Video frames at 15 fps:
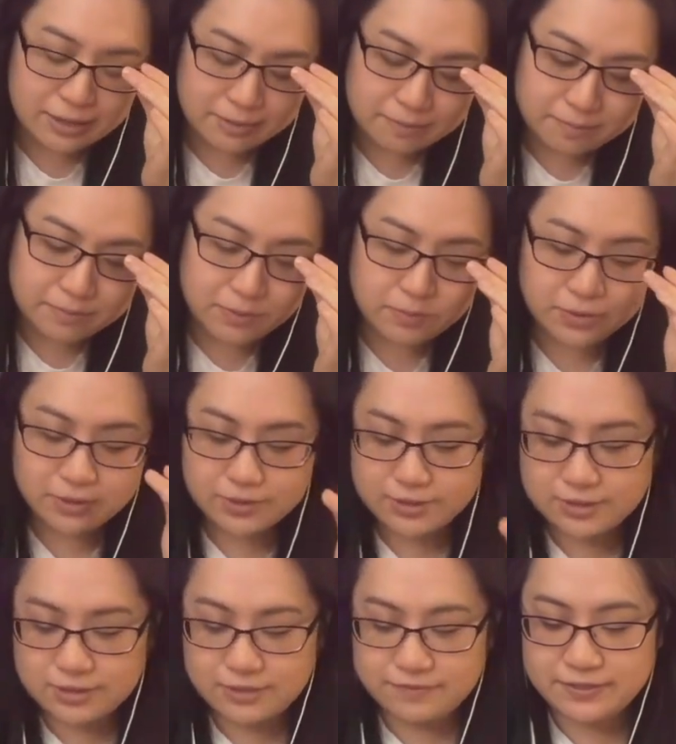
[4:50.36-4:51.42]
But we're going
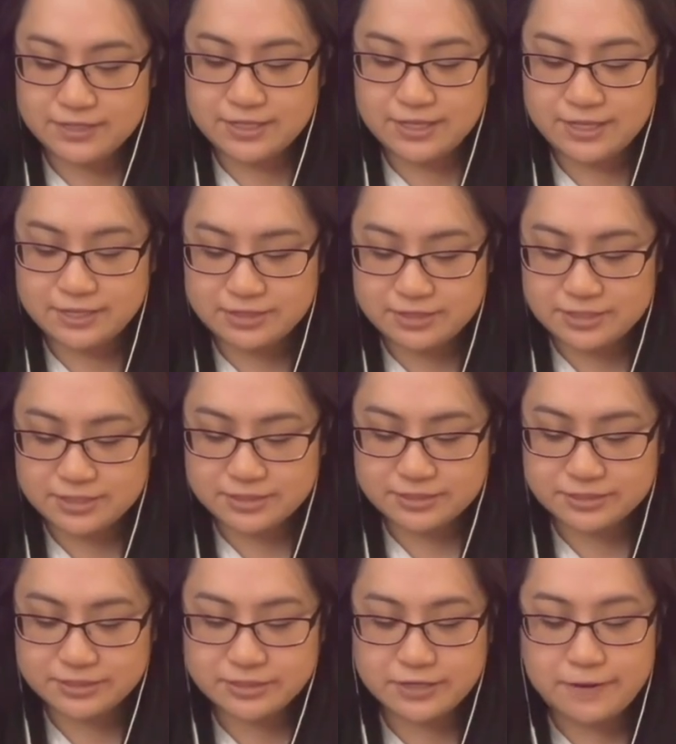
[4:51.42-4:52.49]
to leave it like
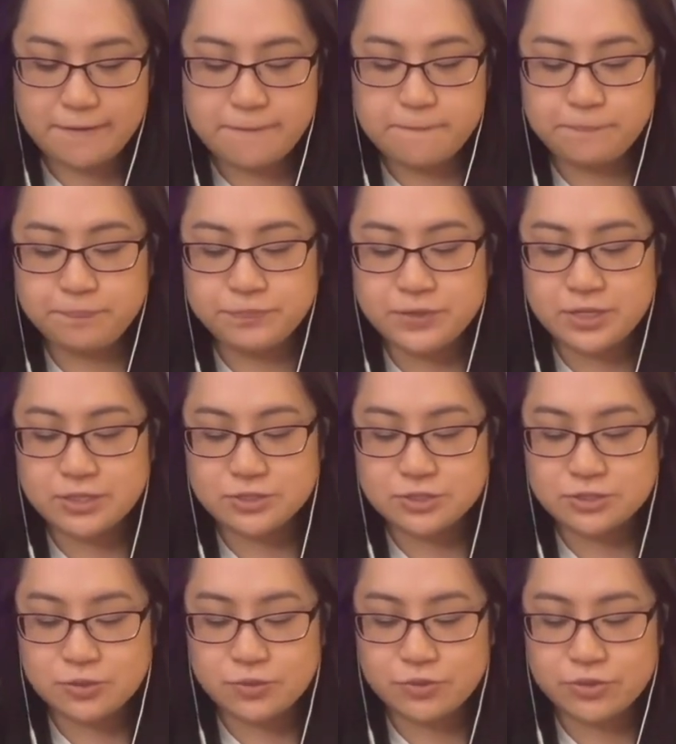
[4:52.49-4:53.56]
this. And
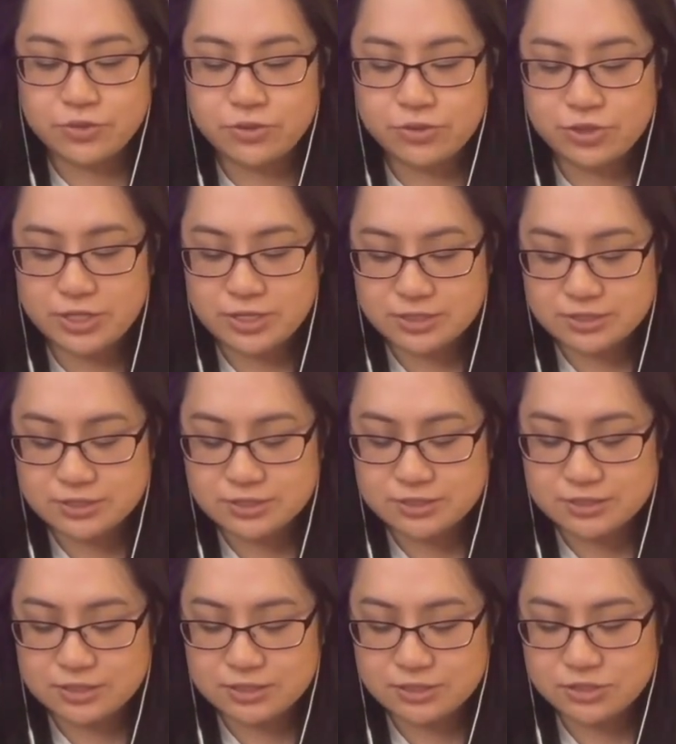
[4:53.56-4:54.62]
so this
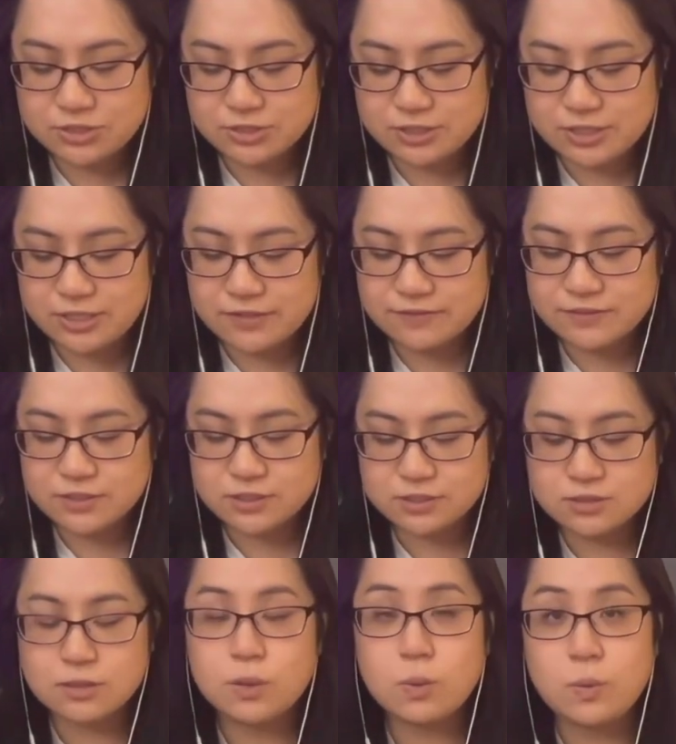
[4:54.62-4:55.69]
just gives us
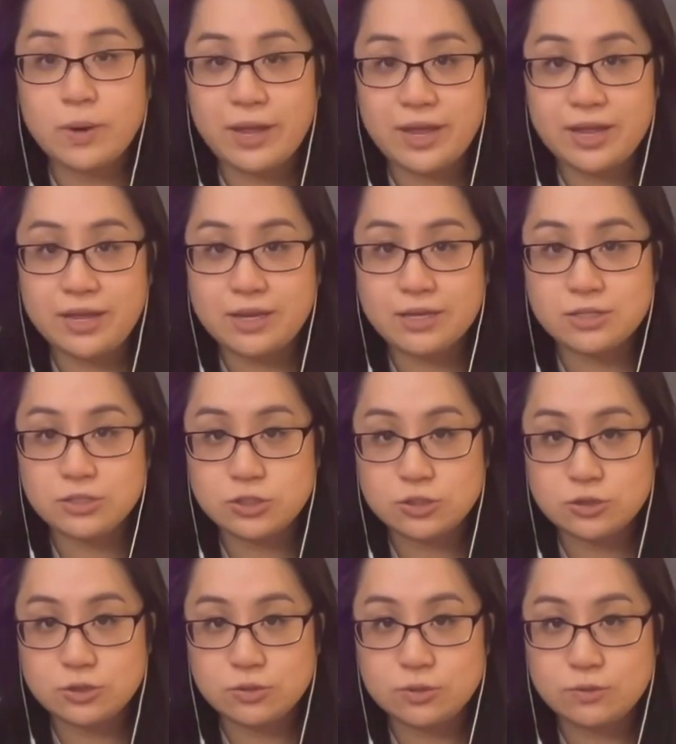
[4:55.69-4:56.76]
a way
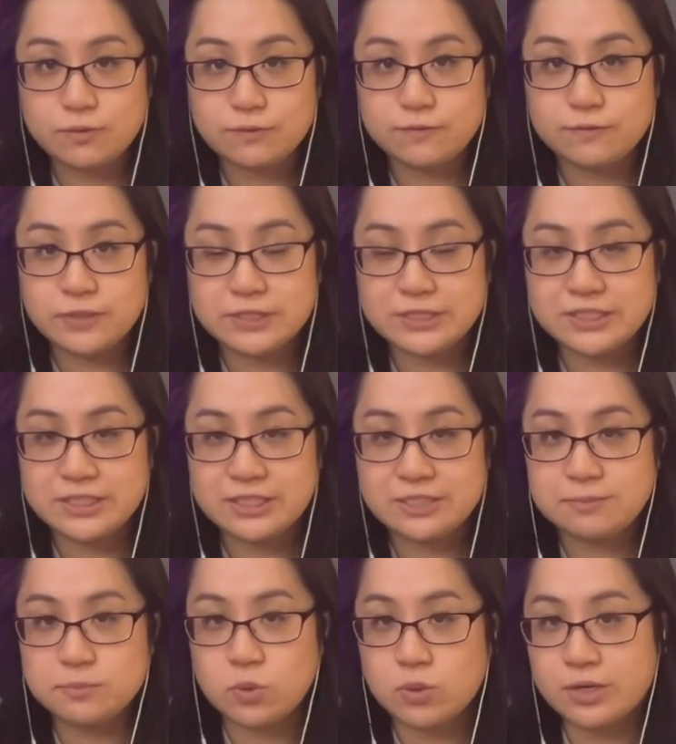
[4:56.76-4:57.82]
to fill
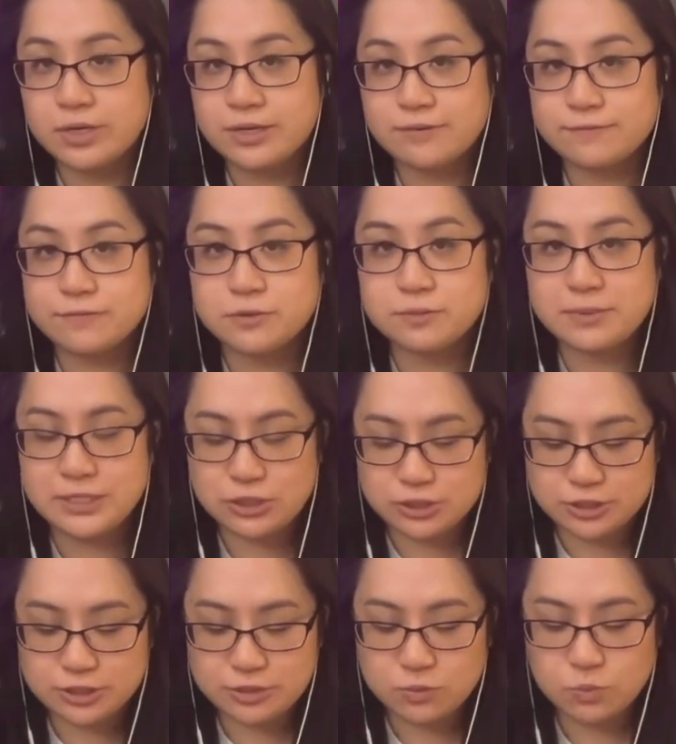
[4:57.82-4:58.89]
in more
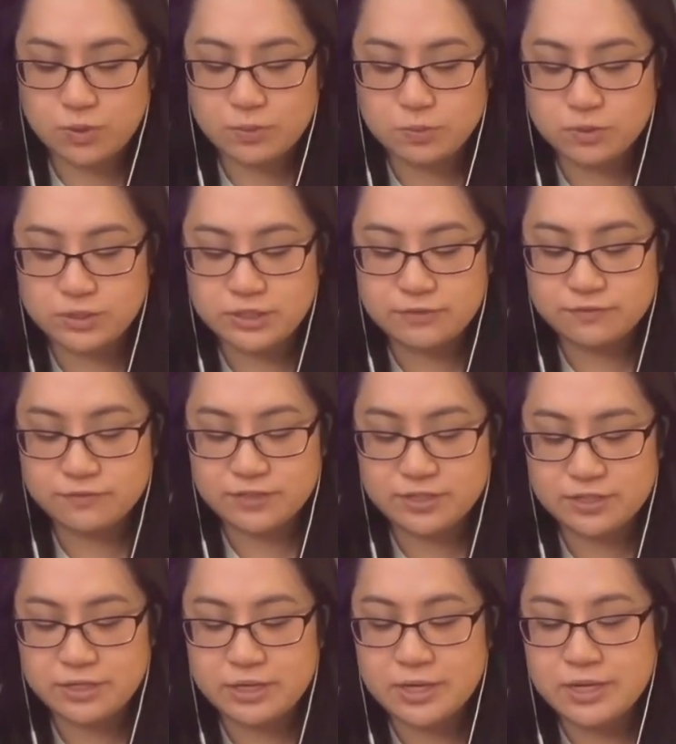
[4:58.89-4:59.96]
information when we're given
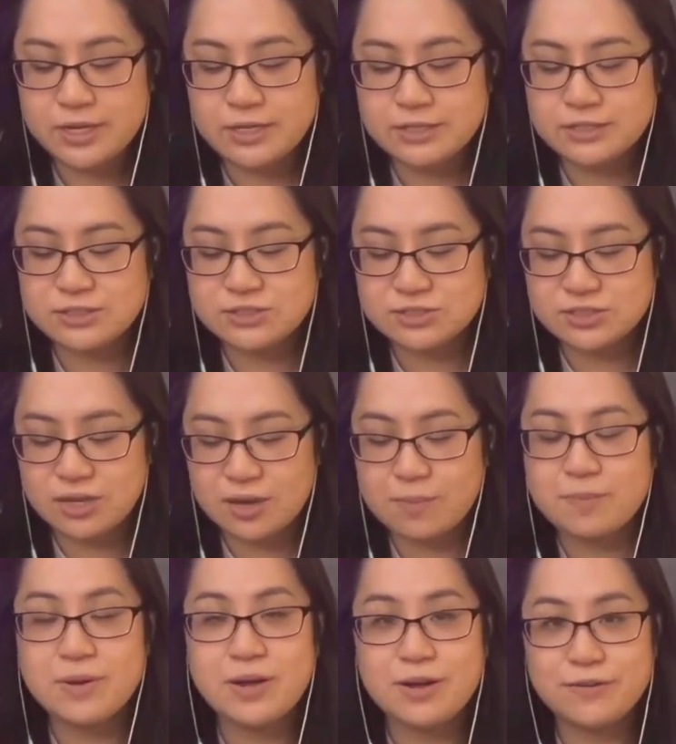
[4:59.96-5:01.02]
some
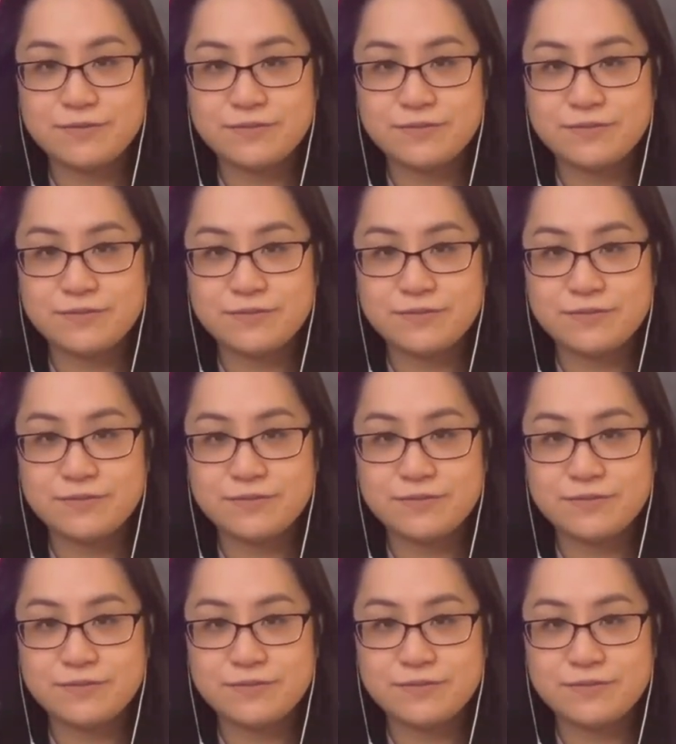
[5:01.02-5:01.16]
of